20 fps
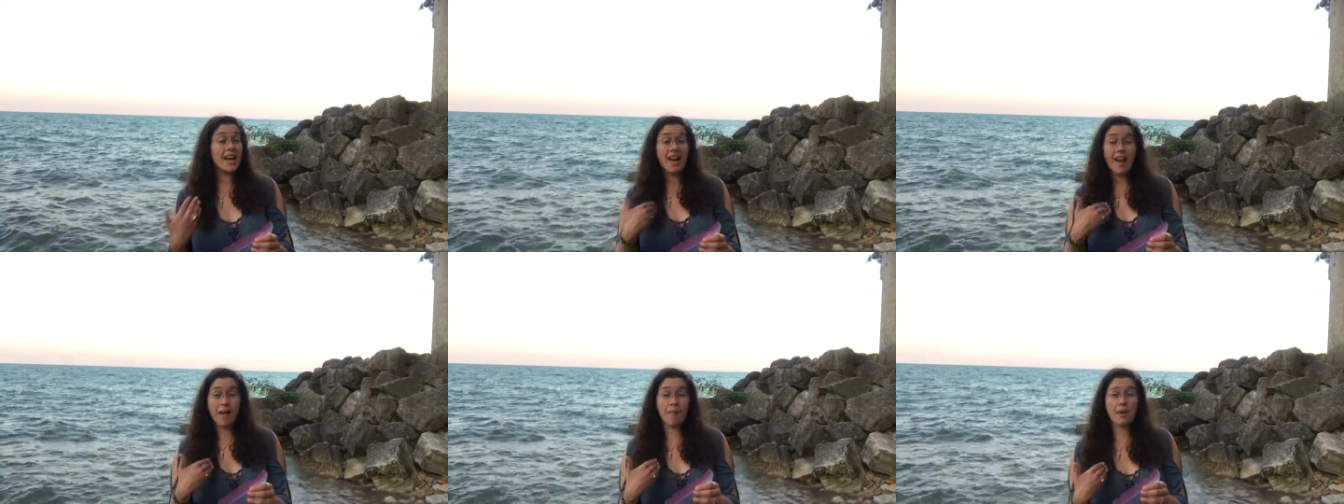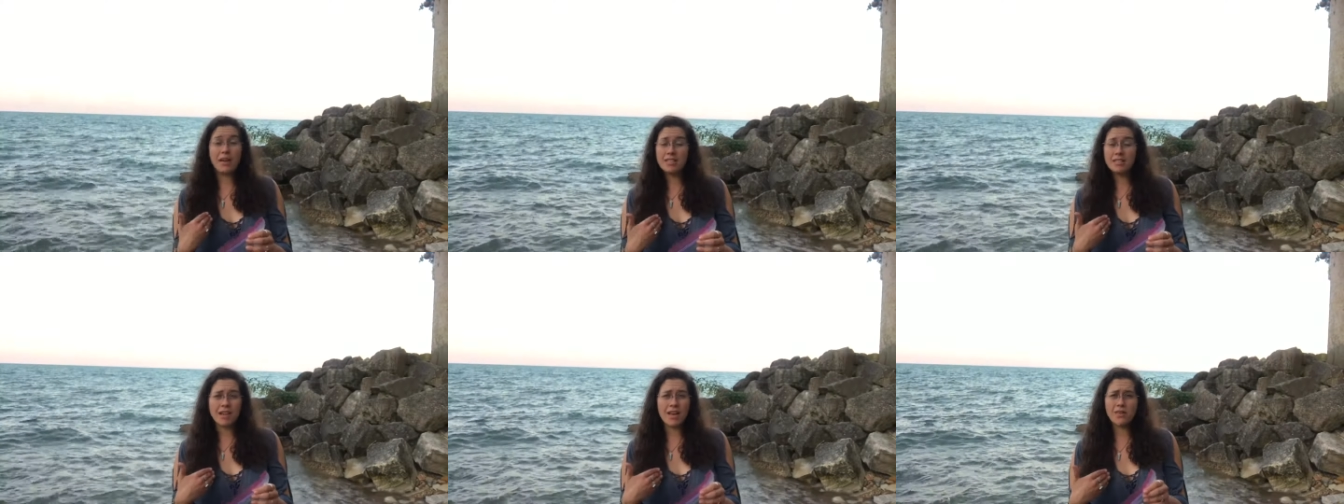and I
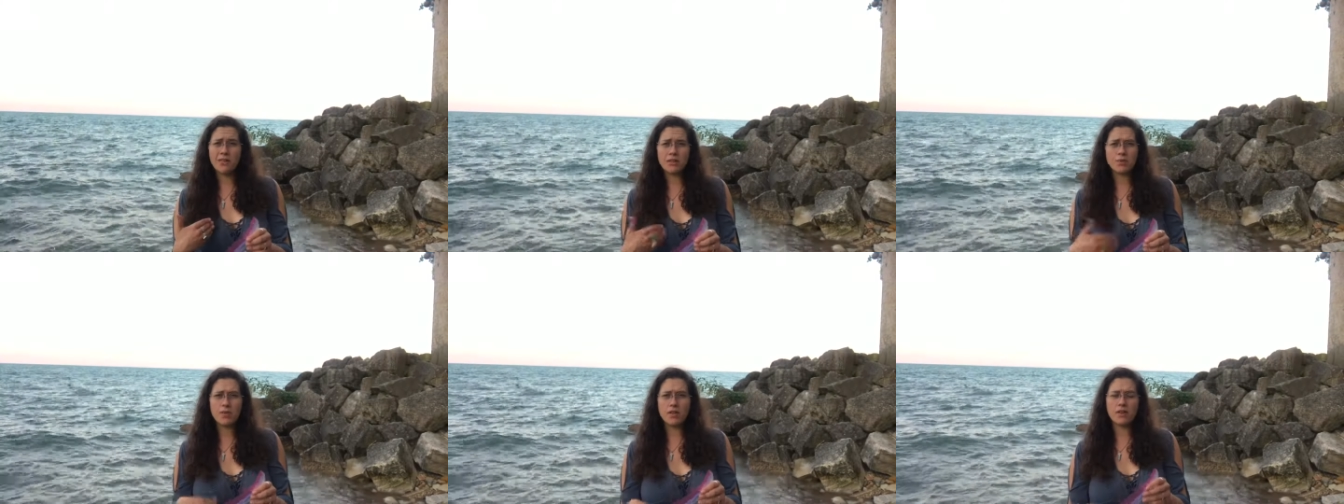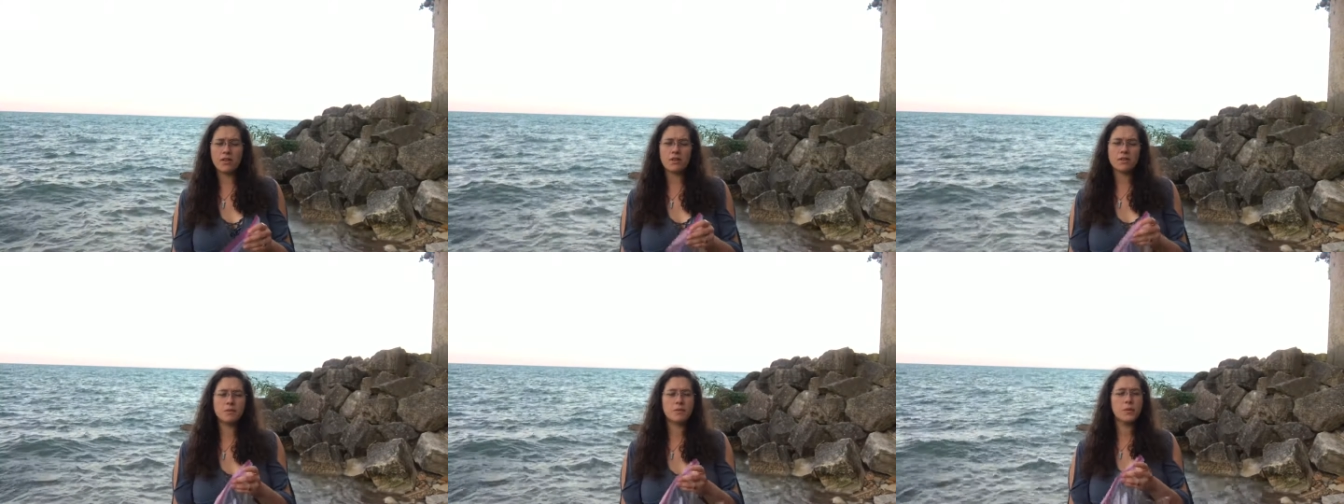myself was one
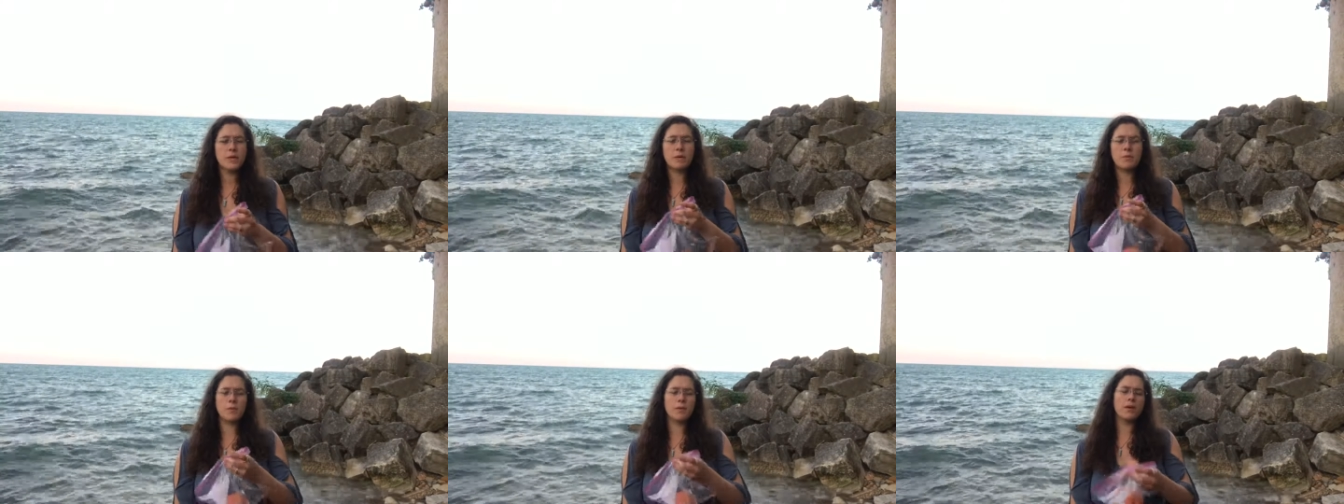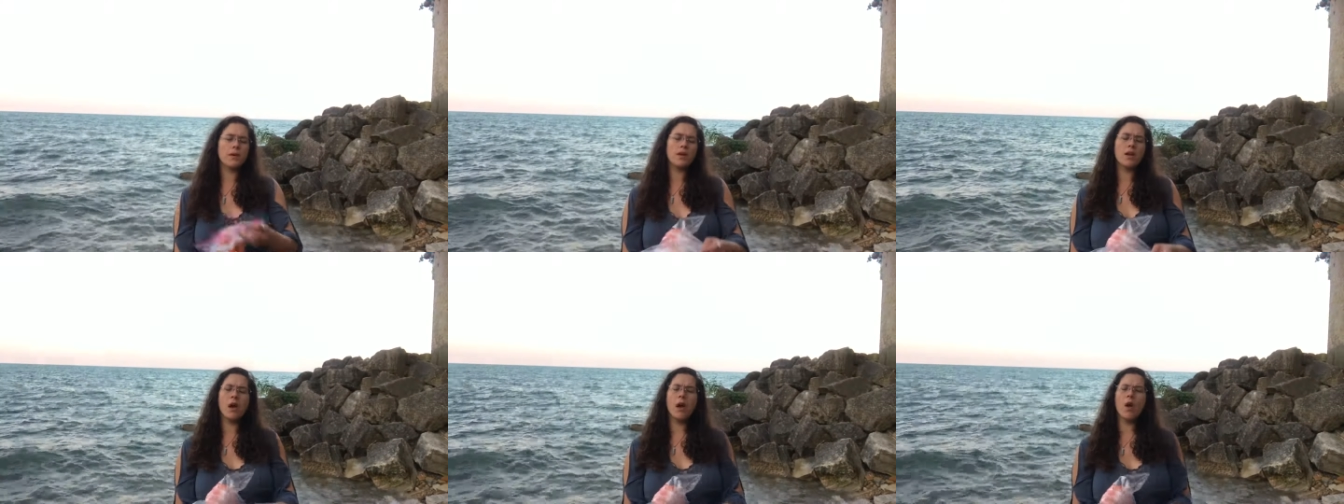of those people,
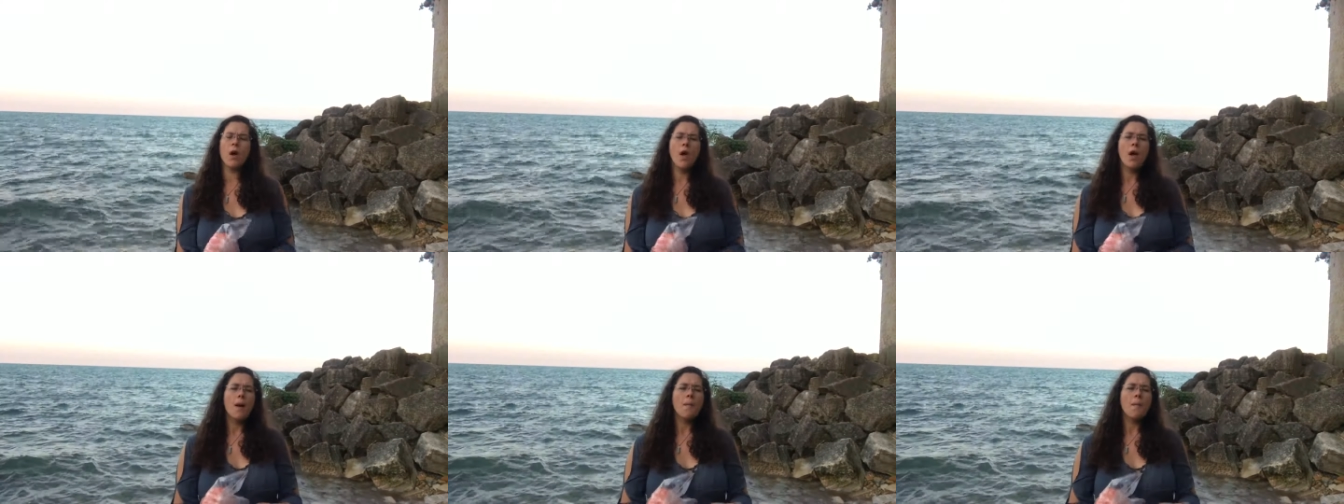you know,